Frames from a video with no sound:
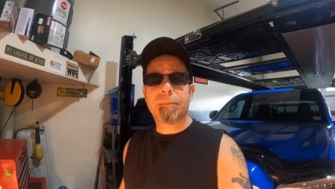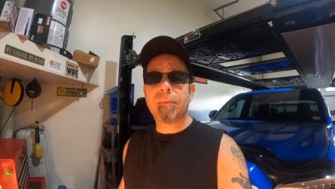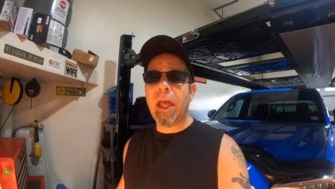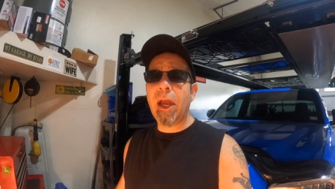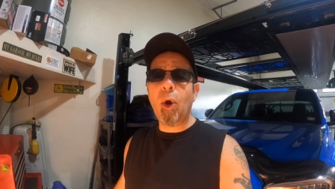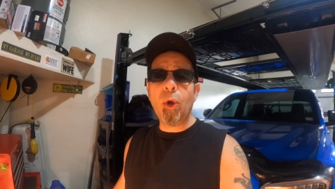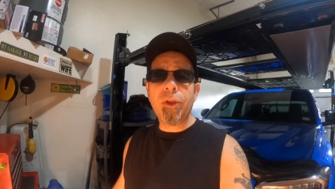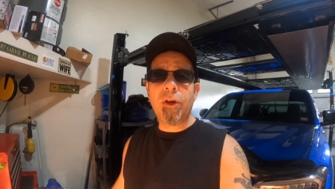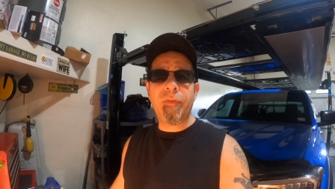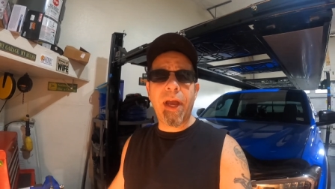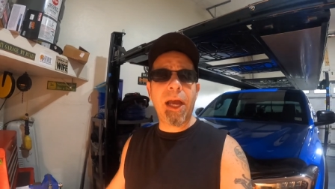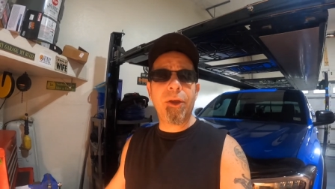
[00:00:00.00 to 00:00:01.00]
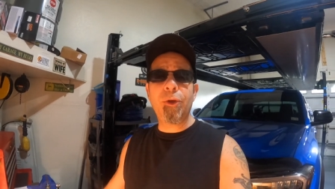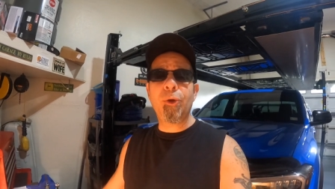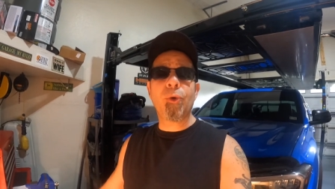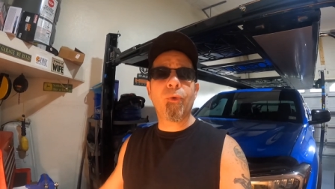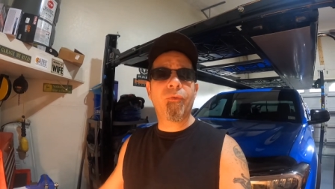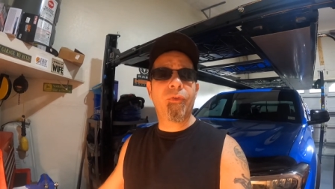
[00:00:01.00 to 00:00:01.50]
They hold their
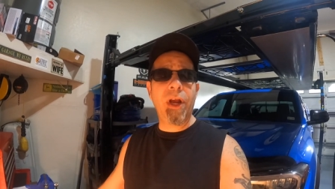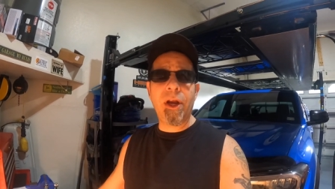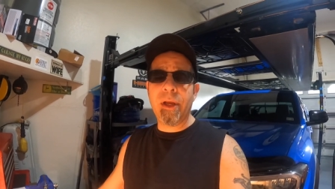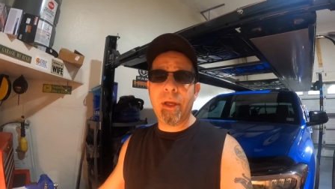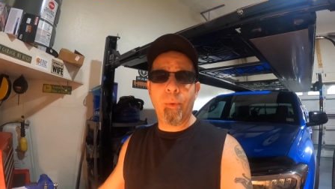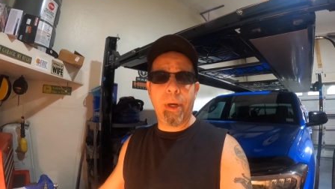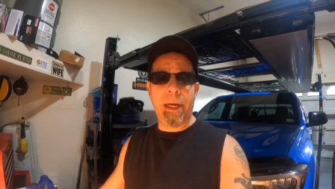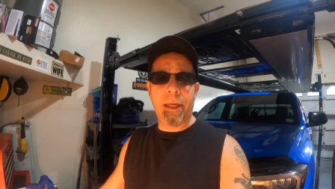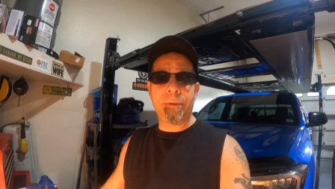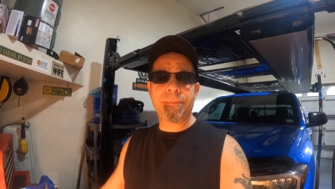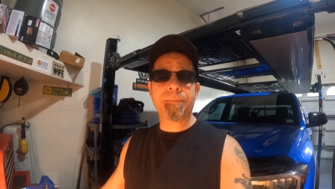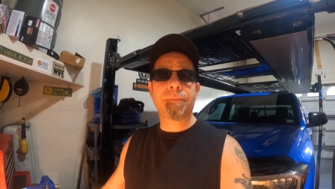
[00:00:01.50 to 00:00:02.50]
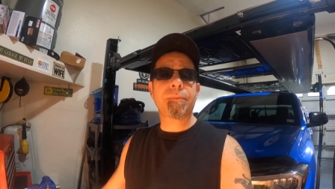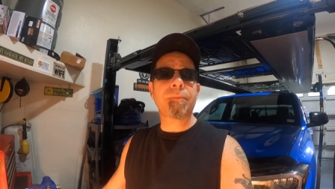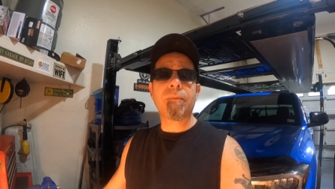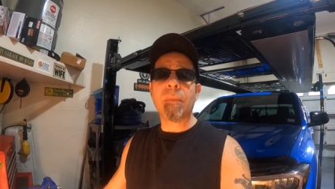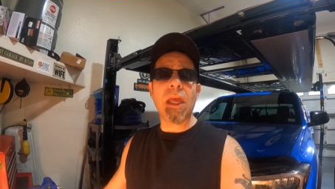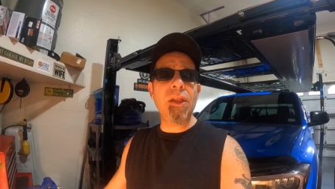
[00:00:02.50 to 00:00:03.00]
value very well,
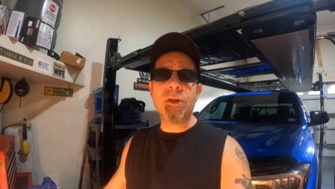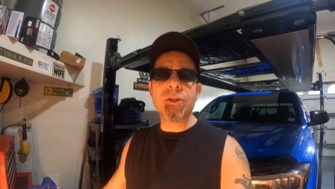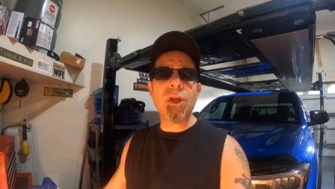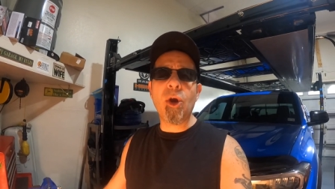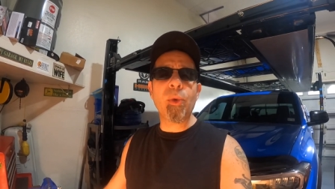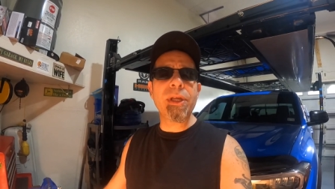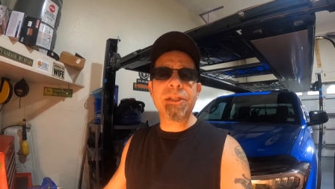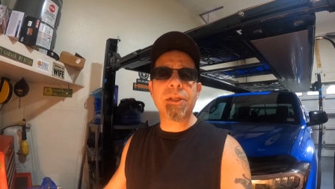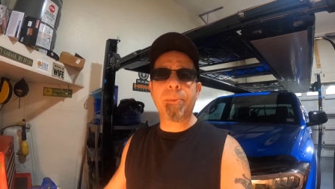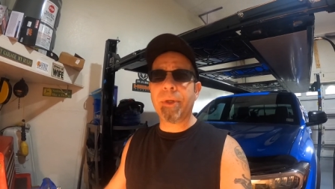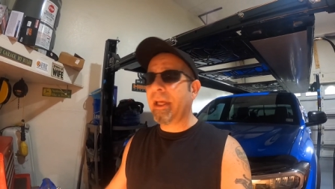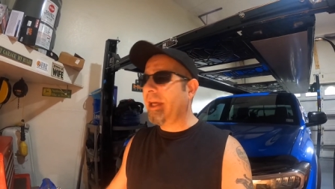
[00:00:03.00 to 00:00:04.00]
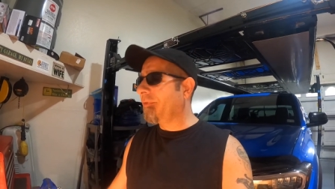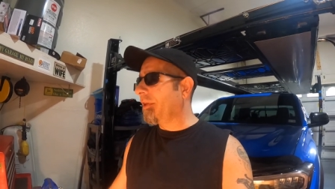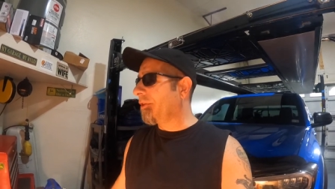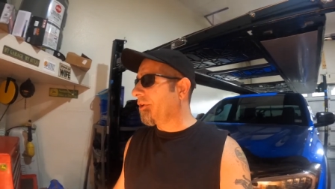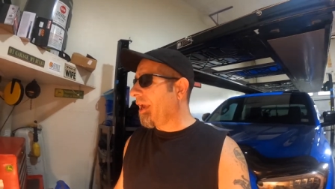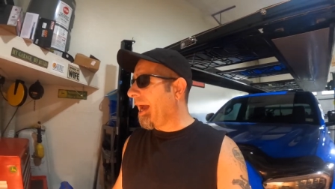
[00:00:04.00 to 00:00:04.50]
and there's no reason to believe
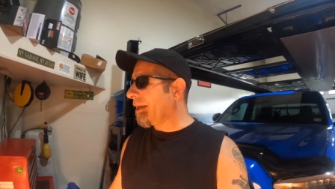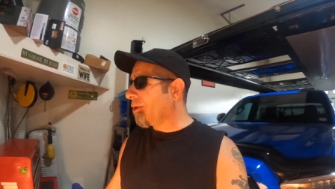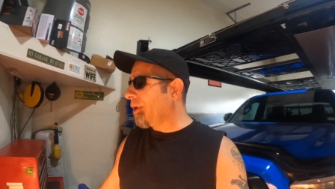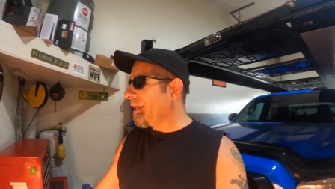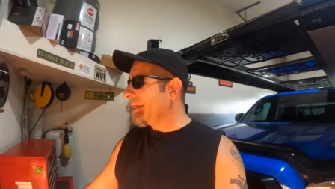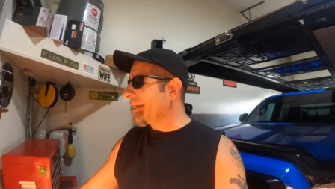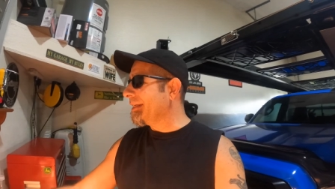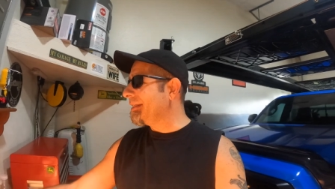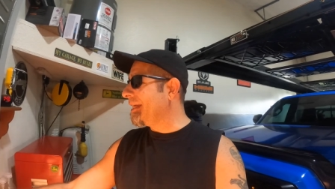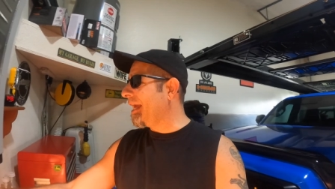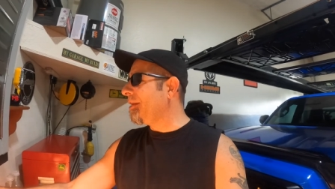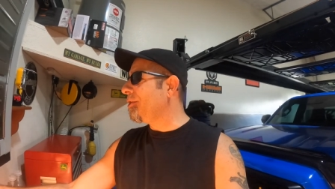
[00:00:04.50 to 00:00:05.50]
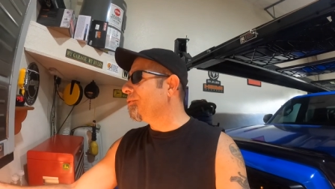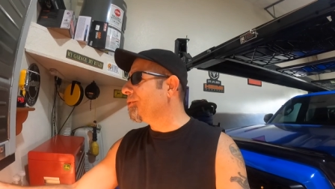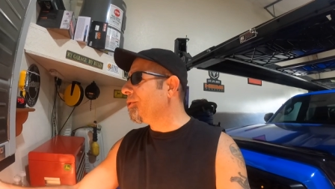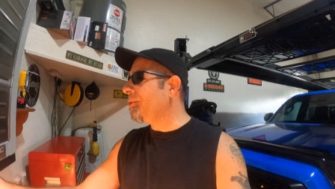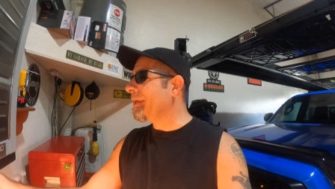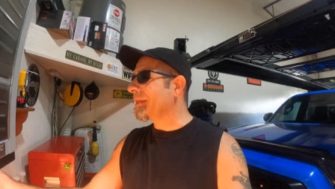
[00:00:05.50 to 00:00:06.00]
that they're not going to continue
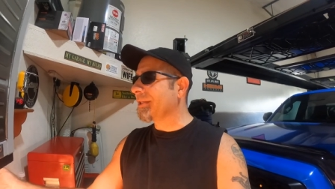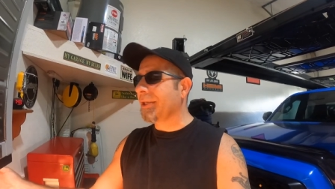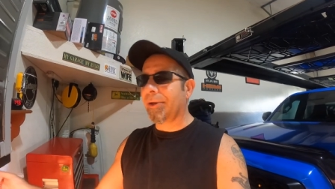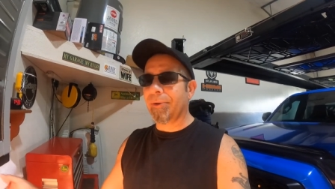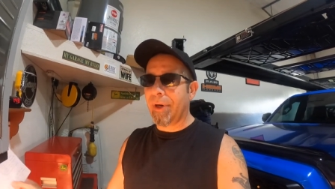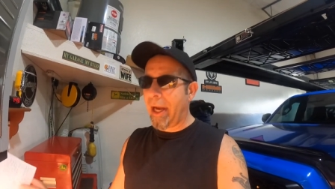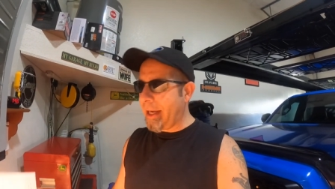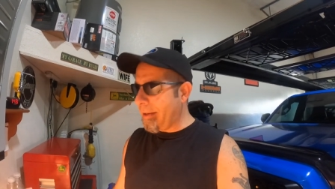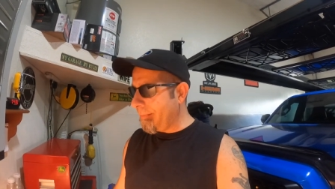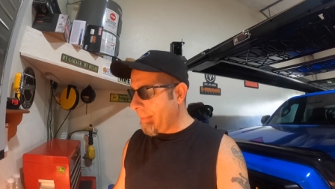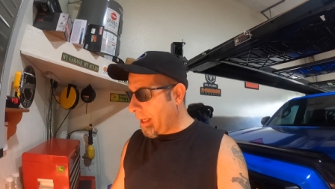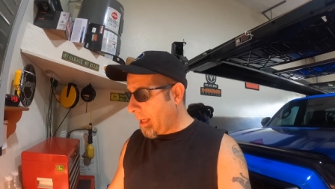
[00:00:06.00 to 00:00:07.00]
doing so, right?